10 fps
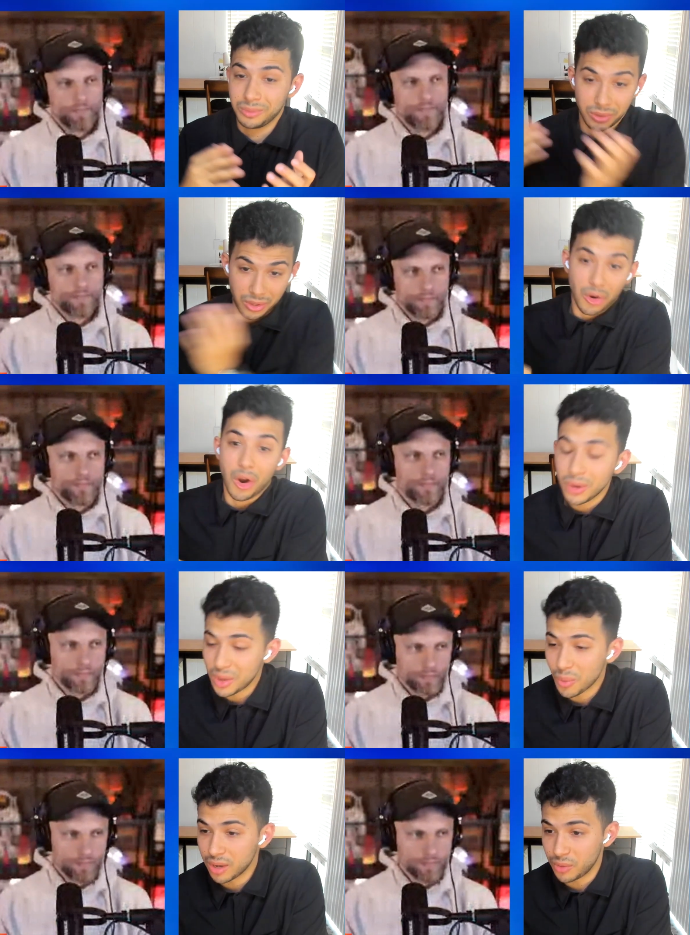Speaker 1: they're
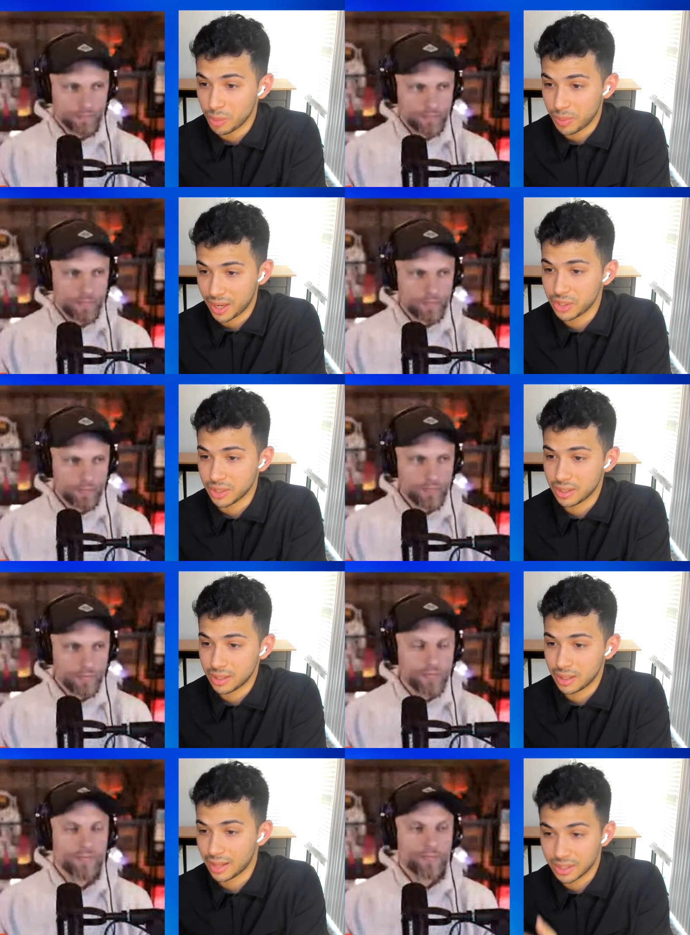already one of your patients
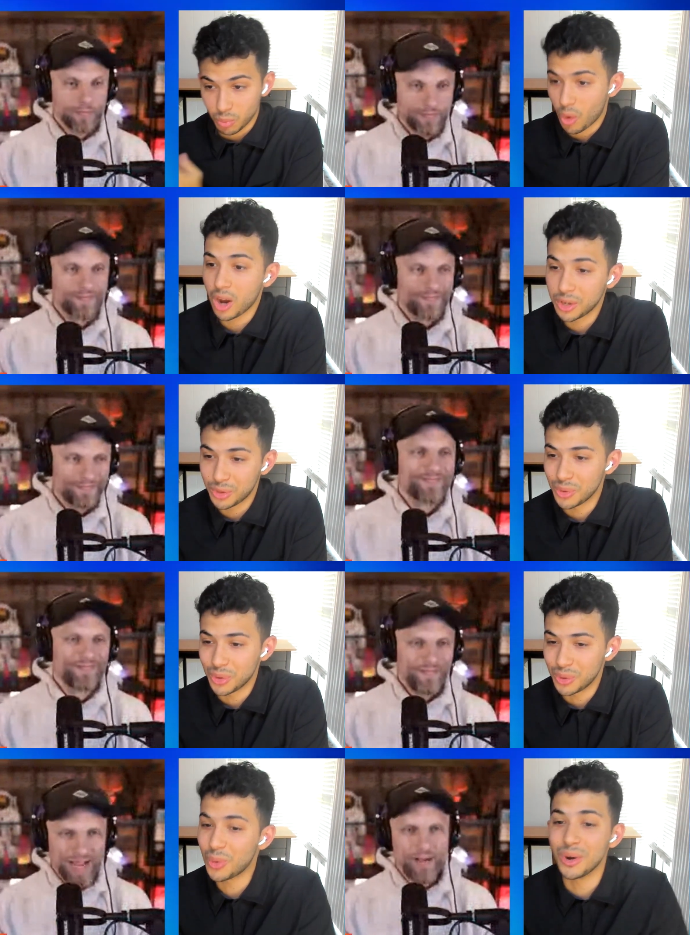that's walking through
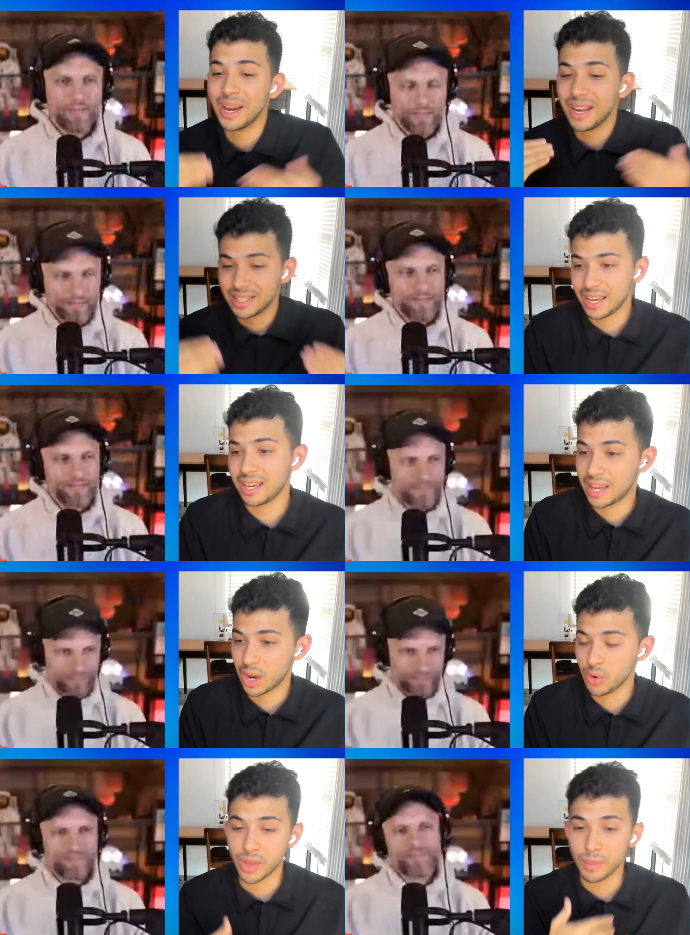your door, yeah. taking
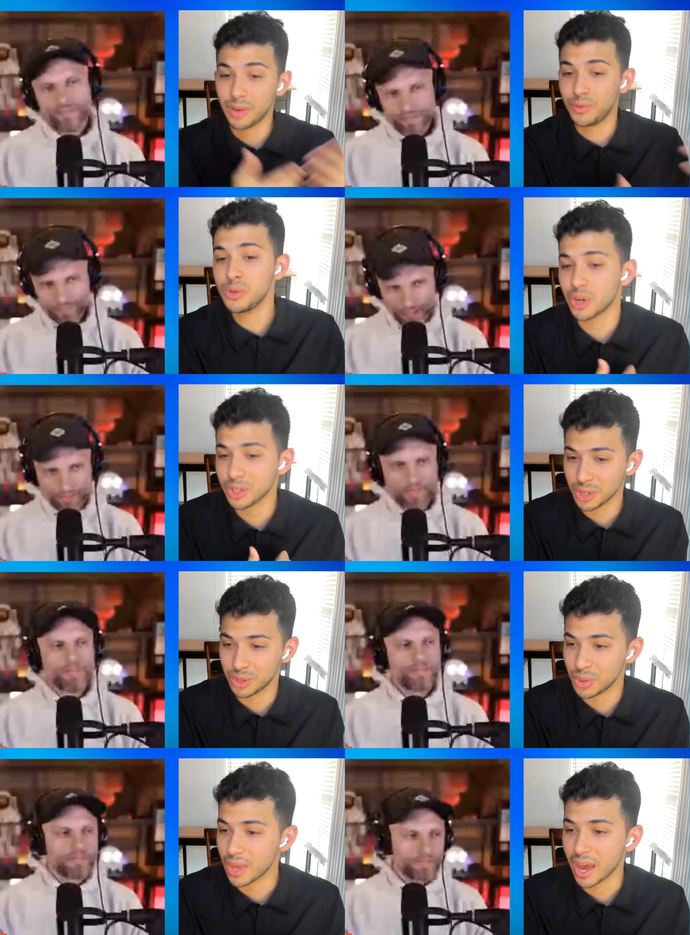care of them. And if you start to
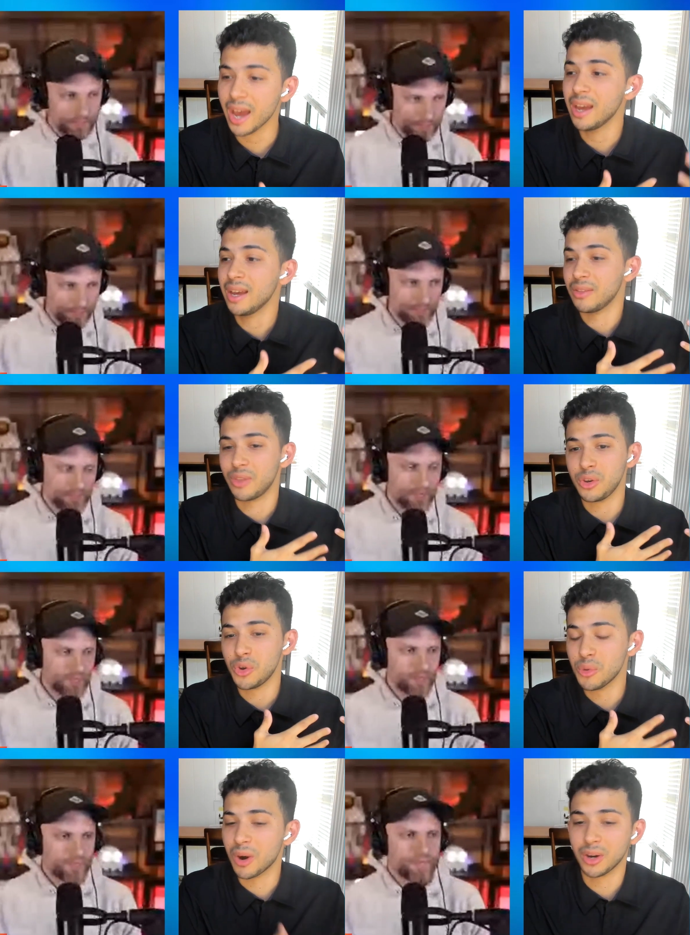do that, then
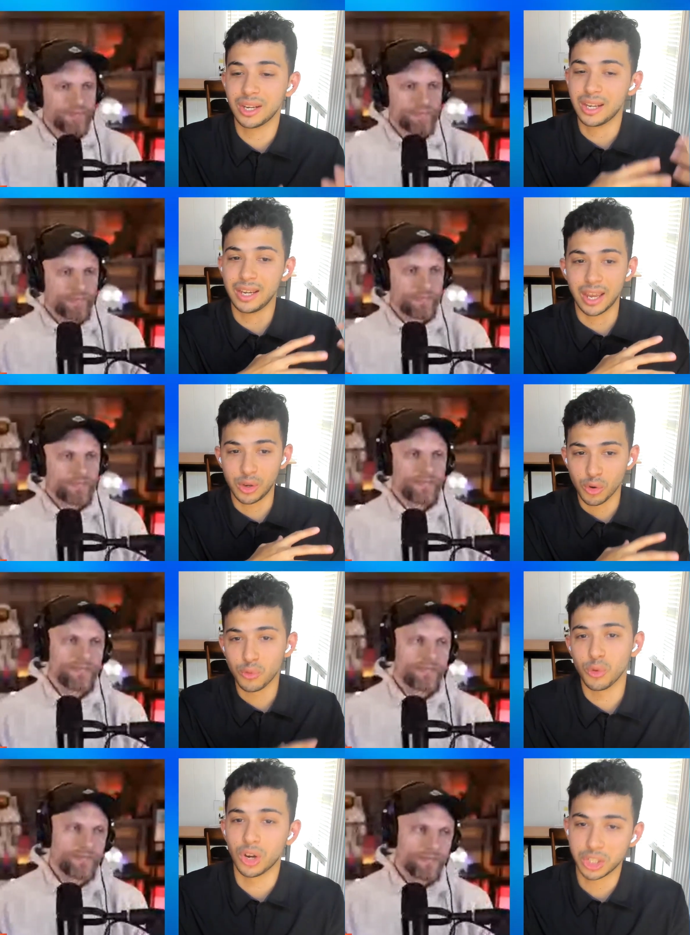your marketing and your
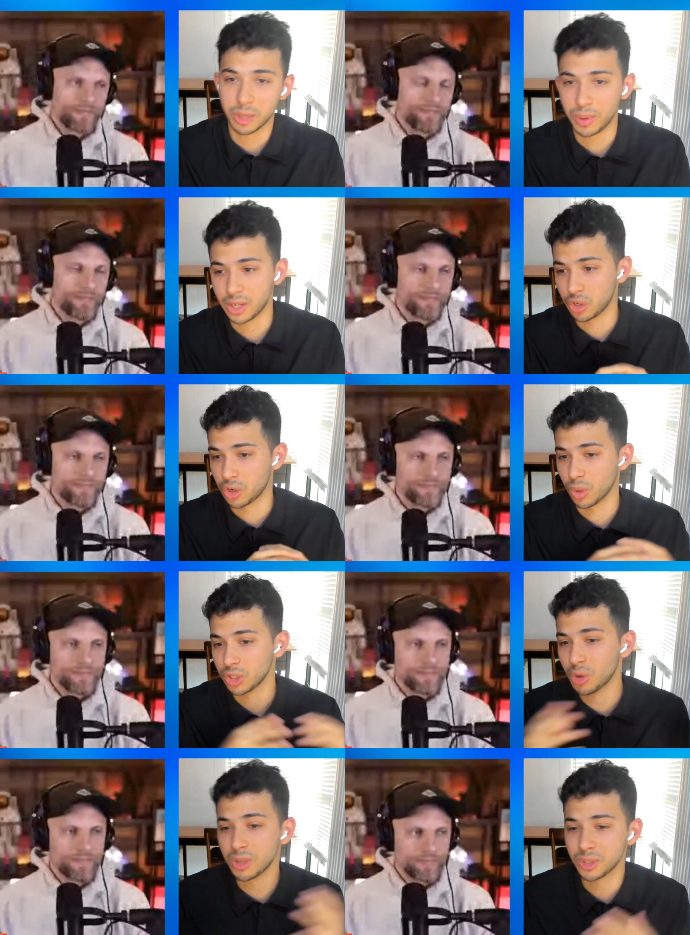full arch campaigns are going to work
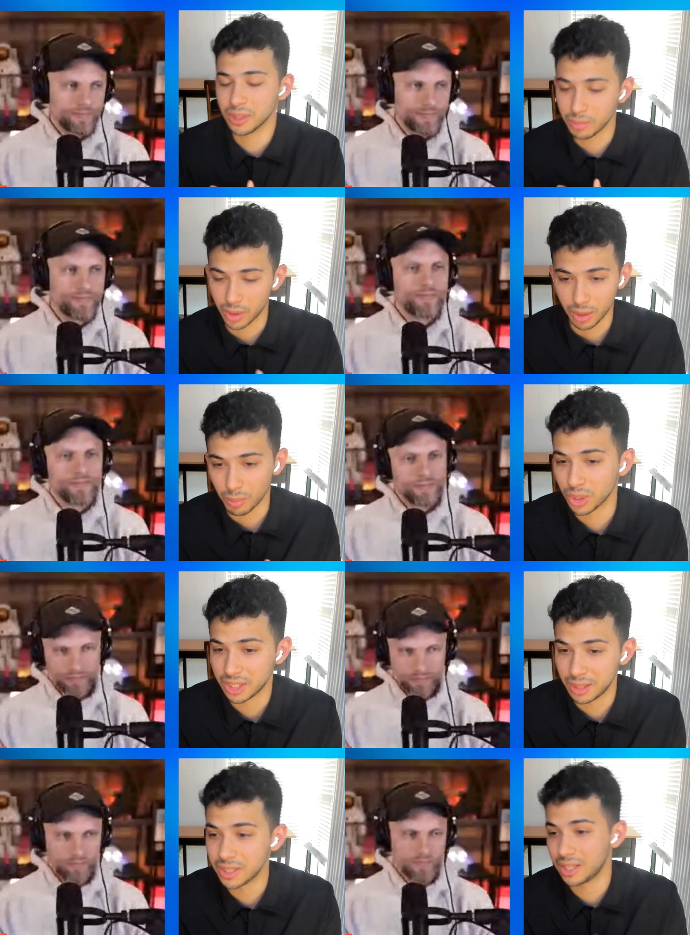so much uh, more
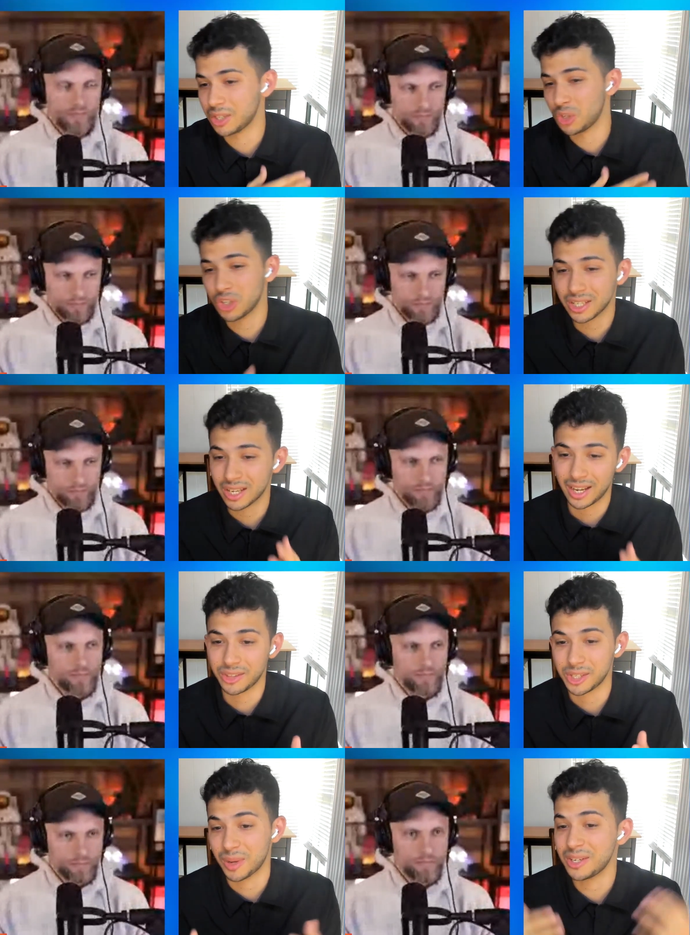seamlessly because you're just going to get
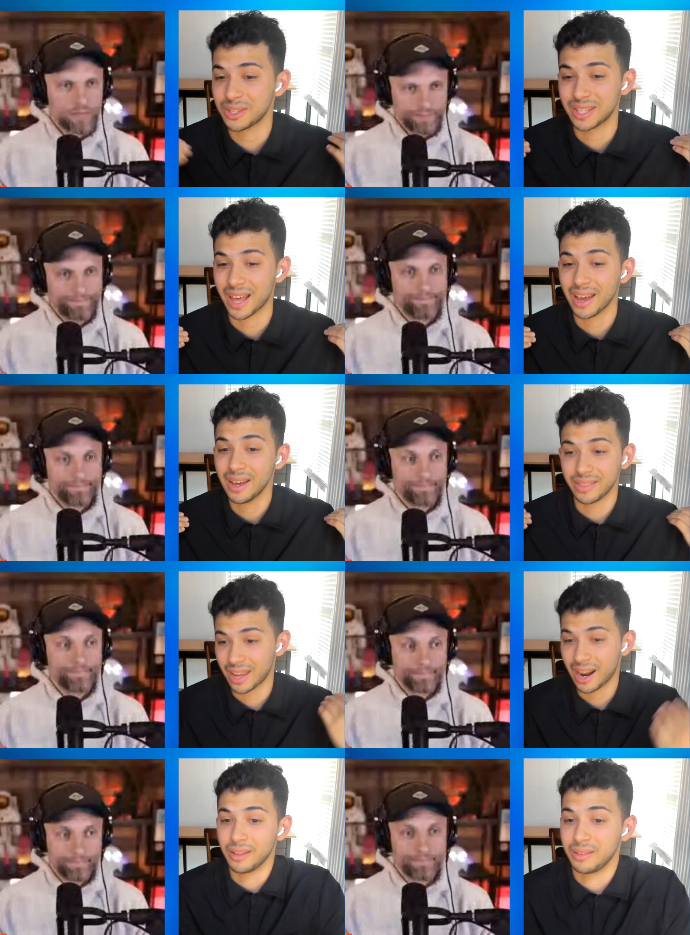these patients that
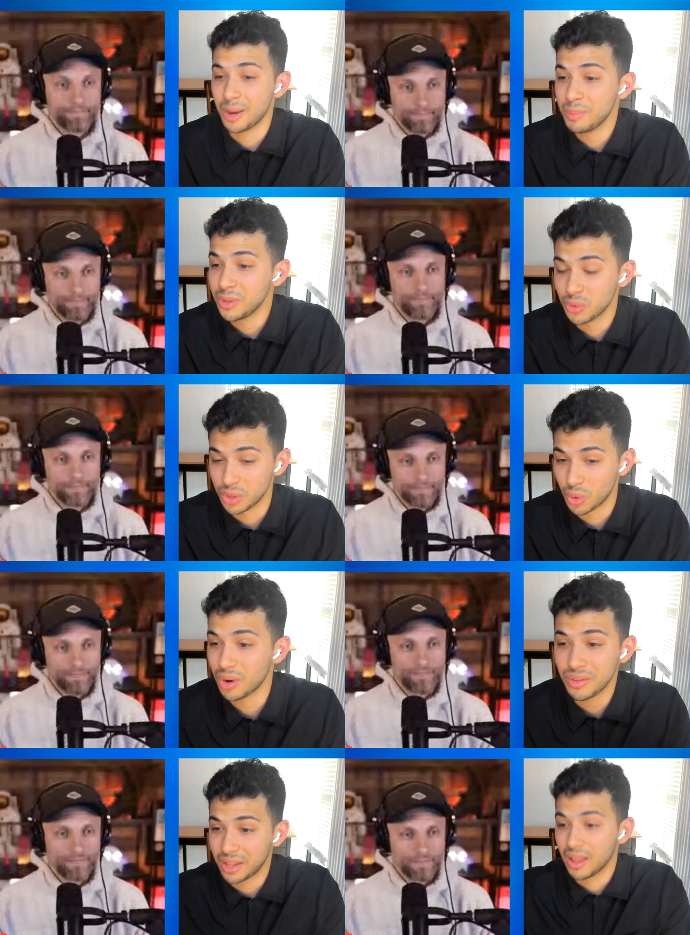that come in through the door
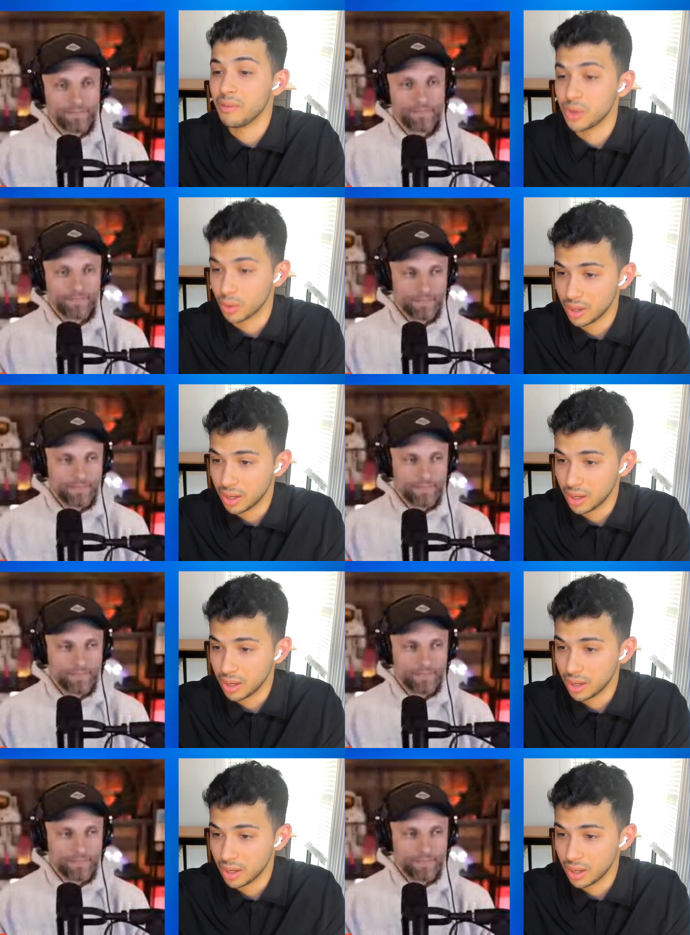and they love you